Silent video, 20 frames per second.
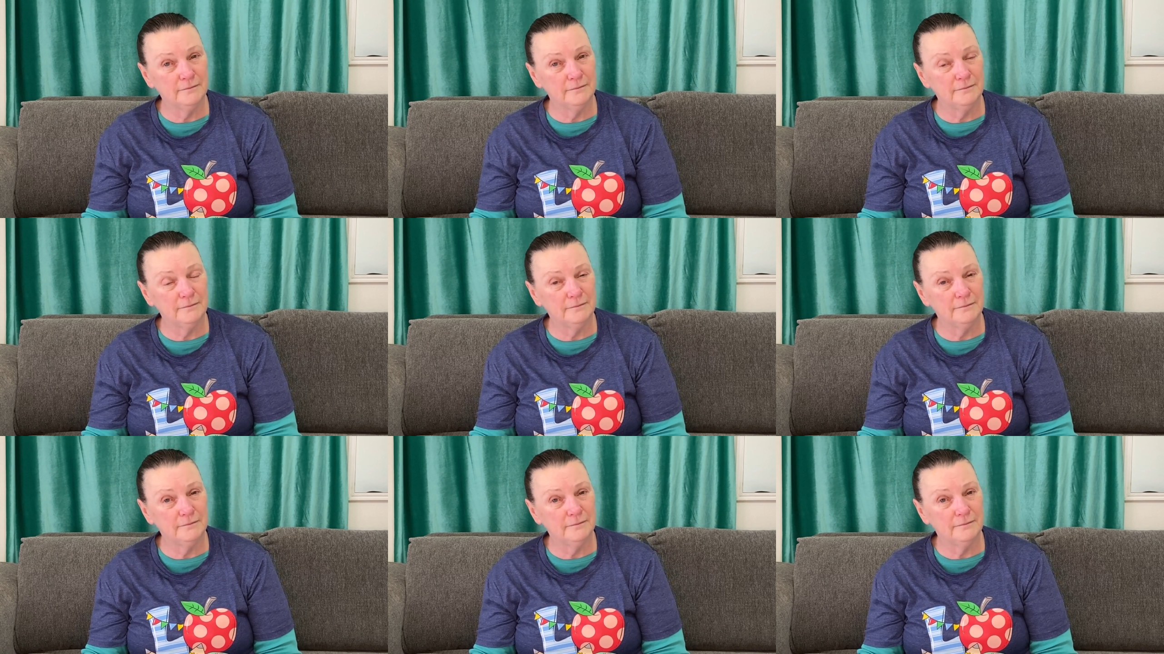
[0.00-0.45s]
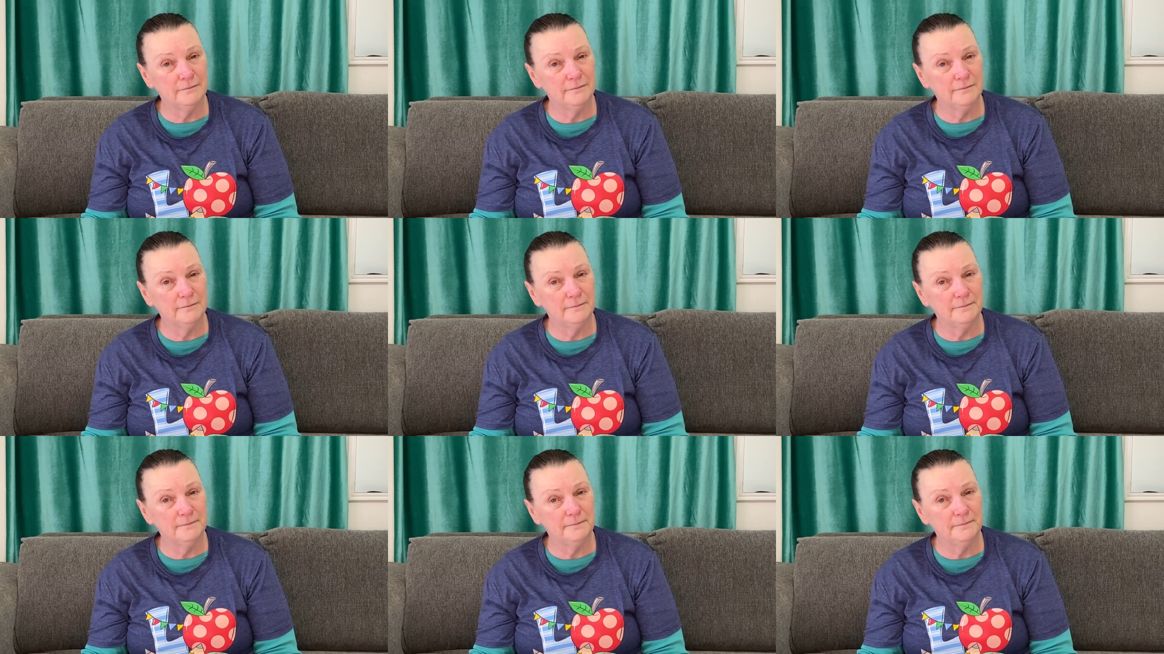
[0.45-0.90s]

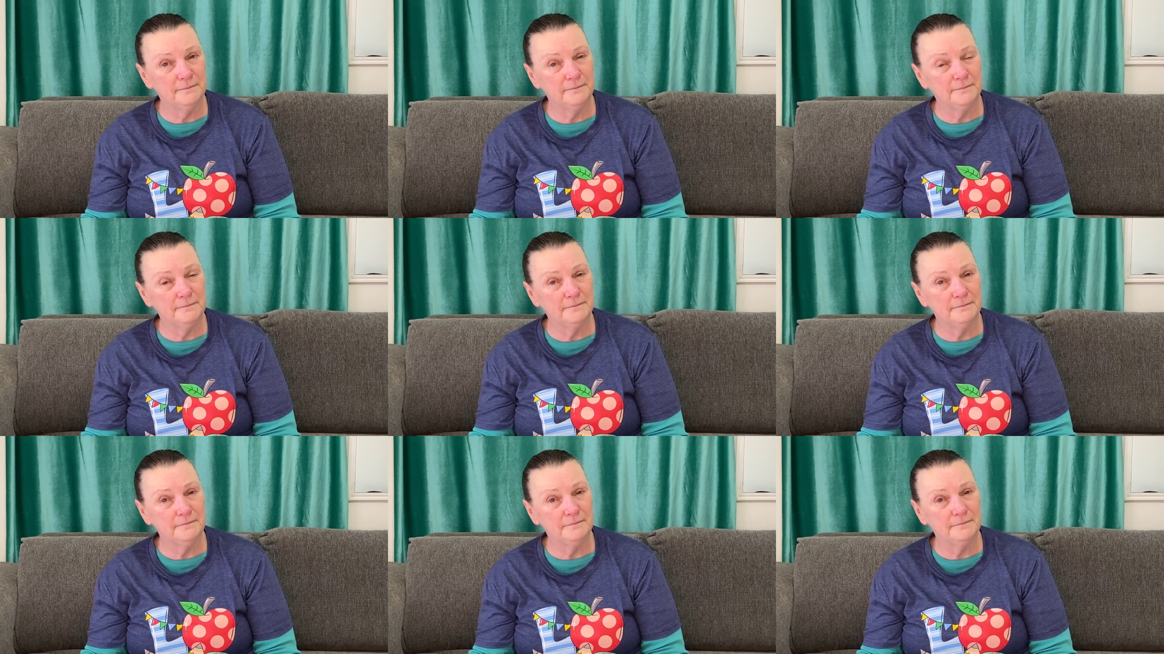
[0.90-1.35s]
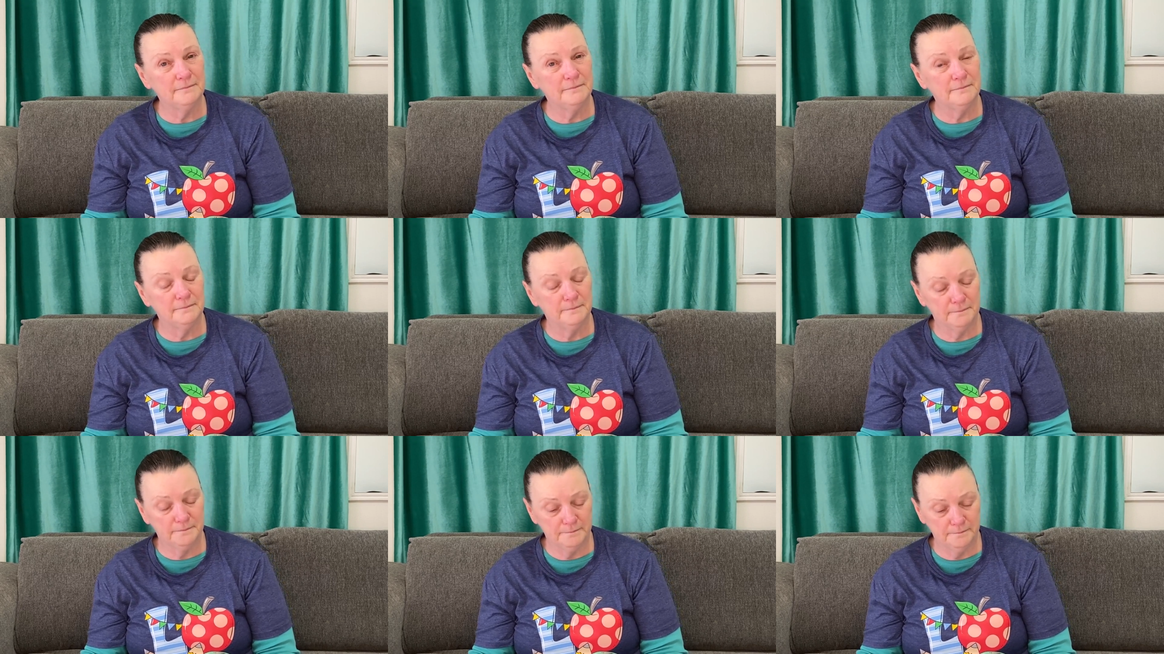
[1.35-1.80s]

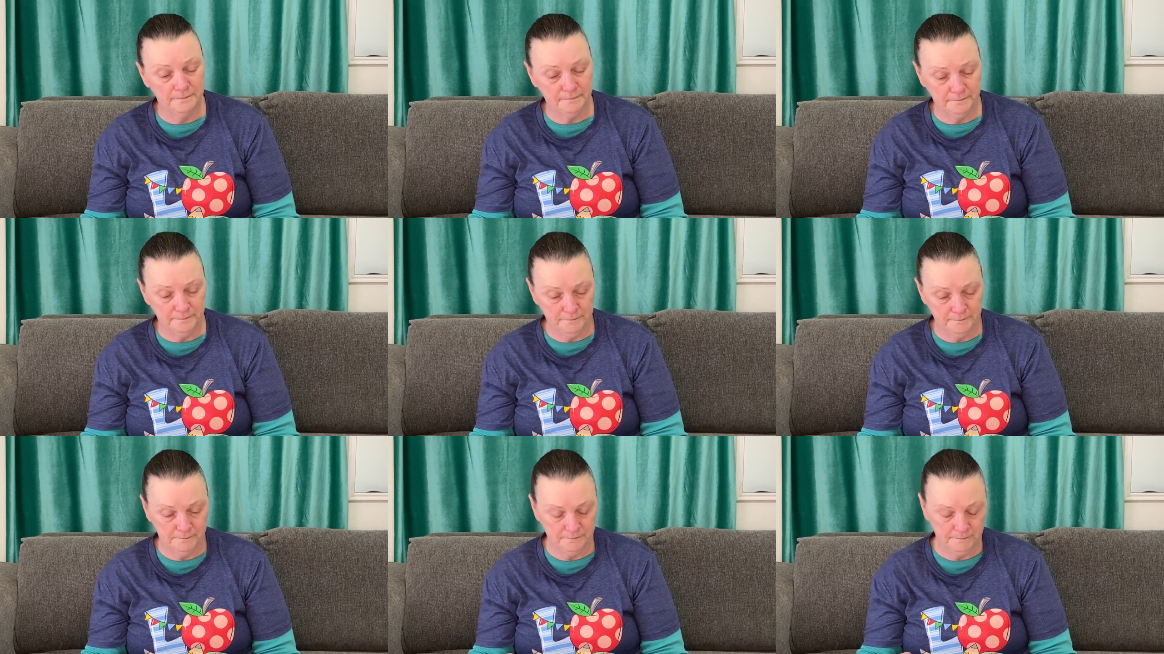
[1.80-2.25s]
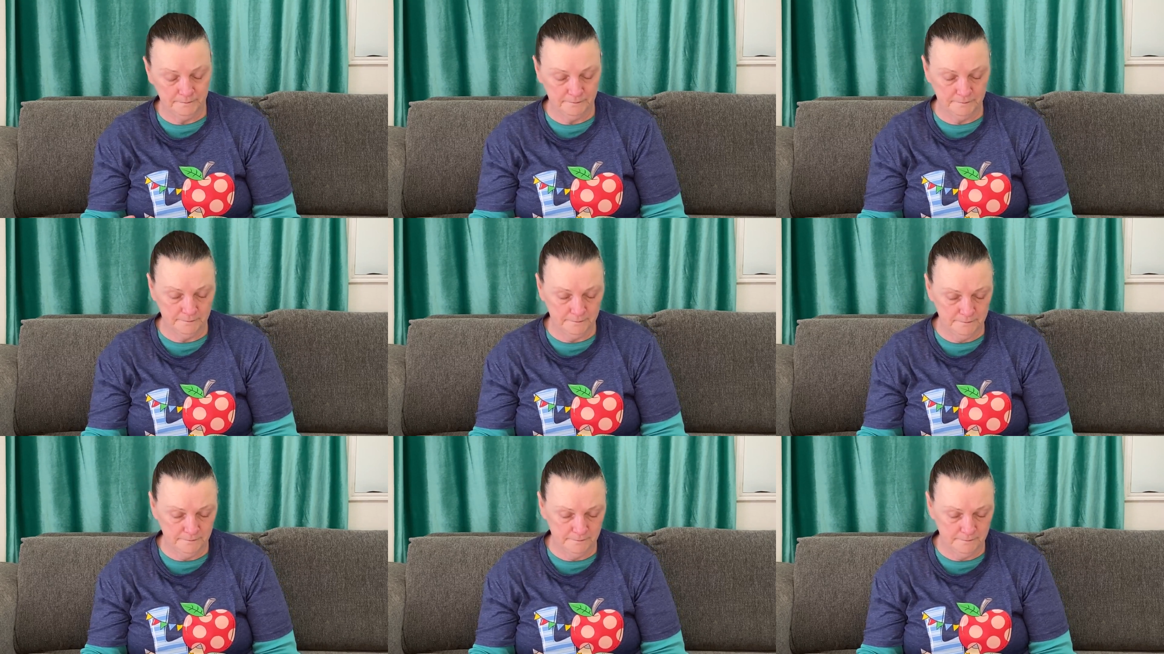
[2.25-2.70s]

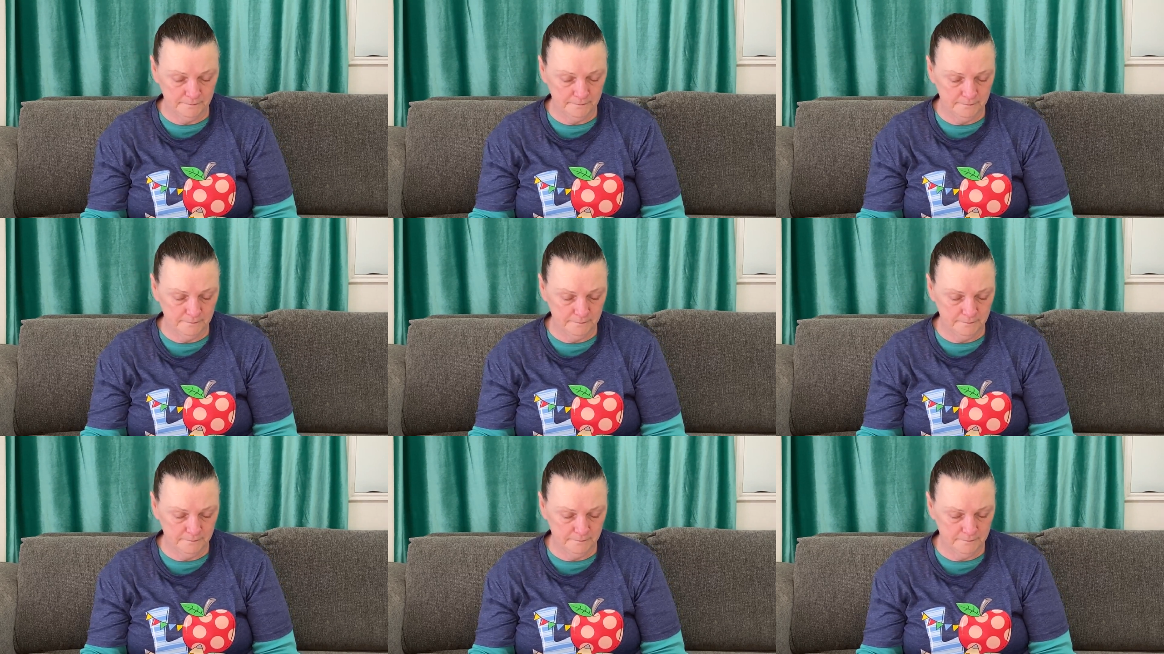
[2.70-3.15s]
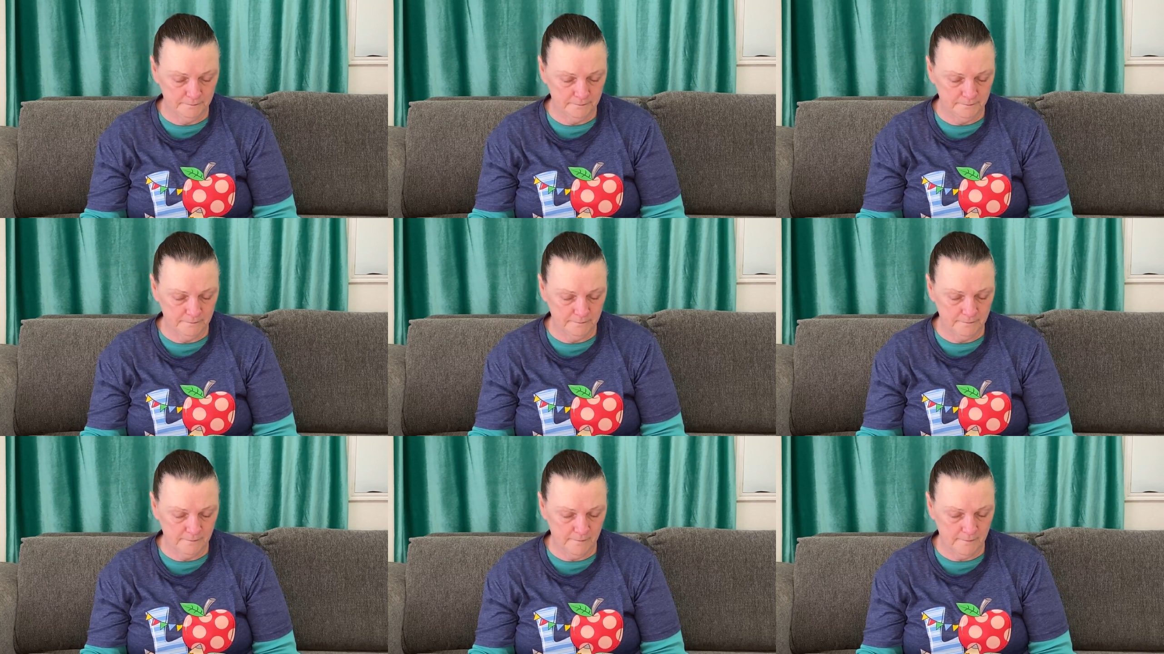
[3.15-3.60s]

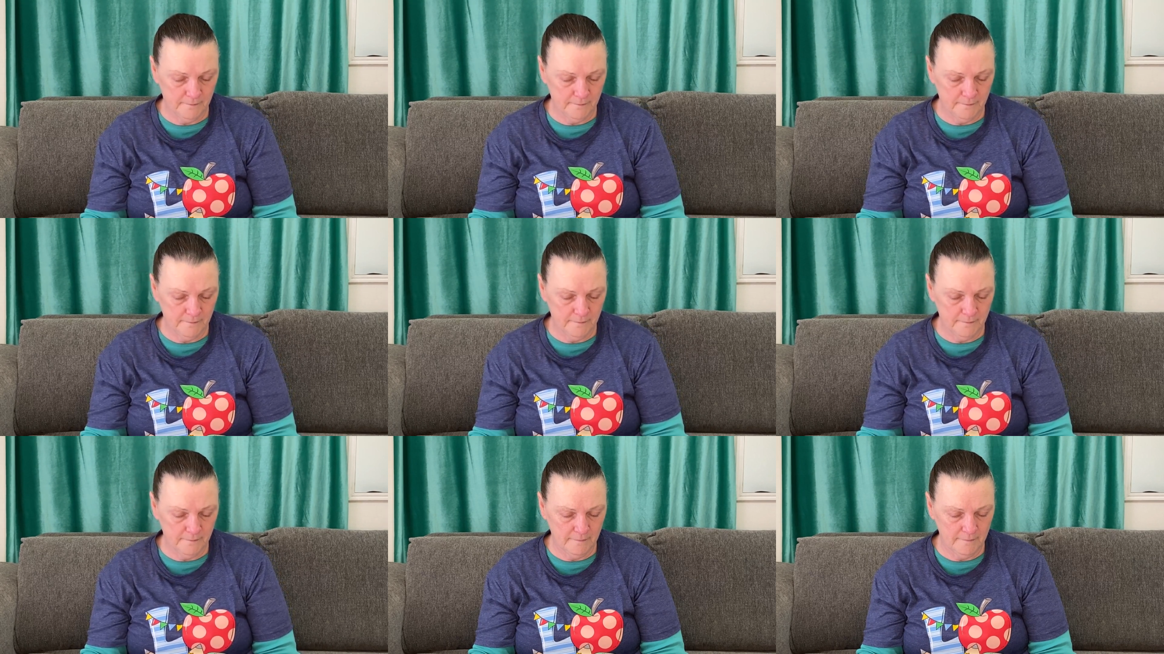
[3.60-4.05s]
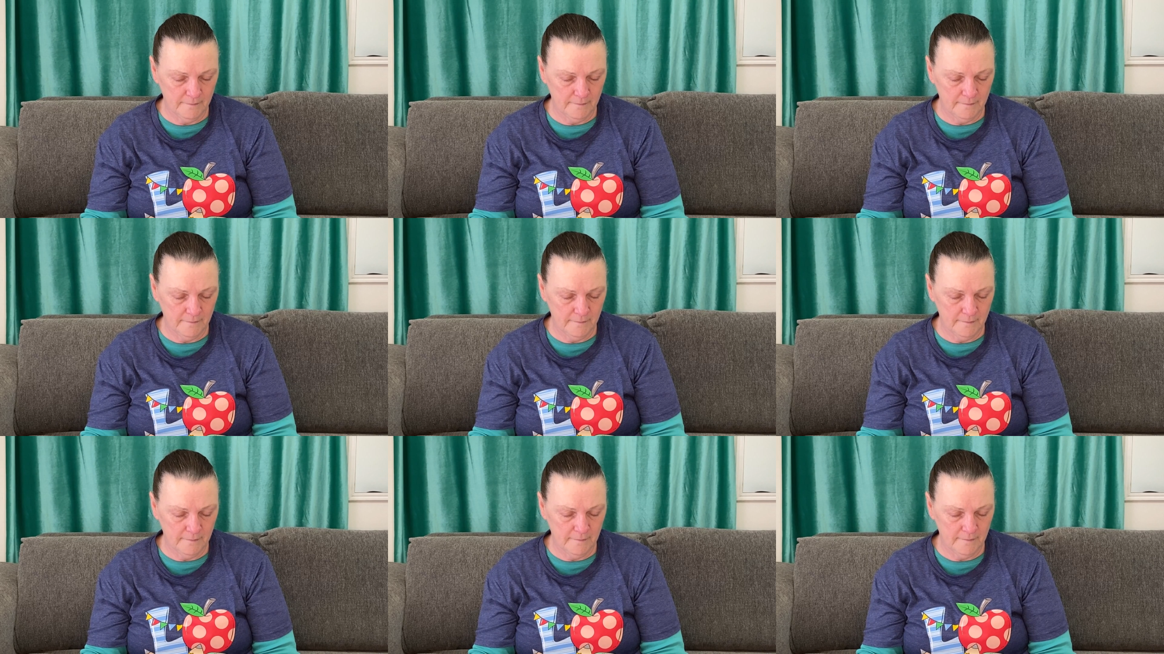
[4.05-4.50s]

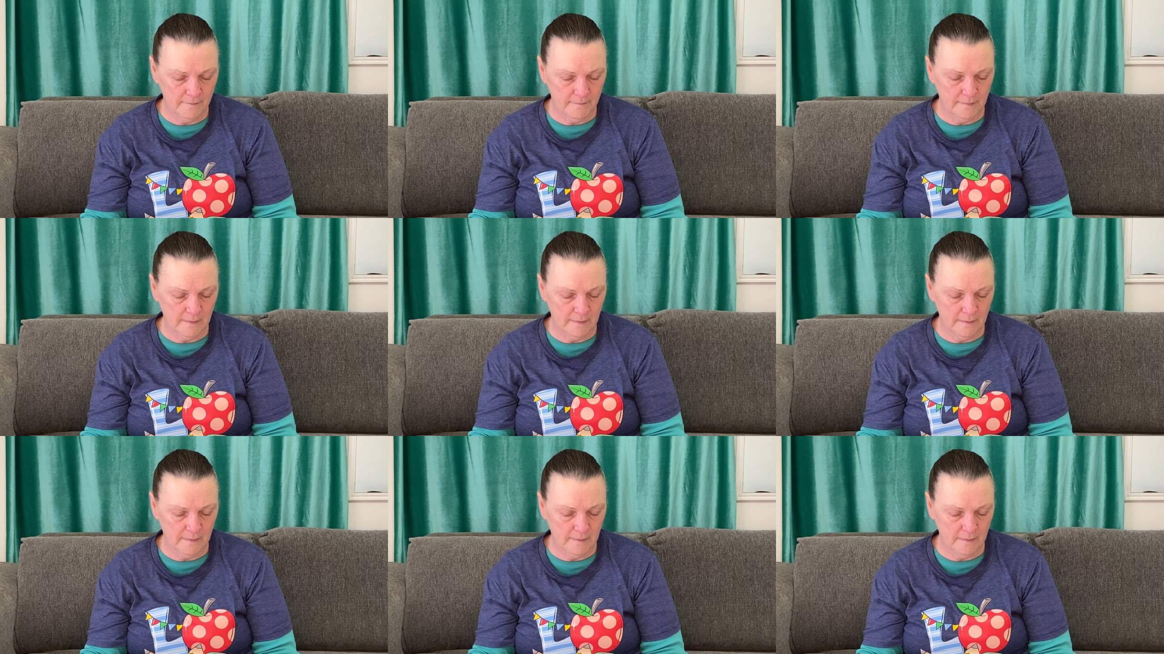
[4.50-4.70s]
[no speech]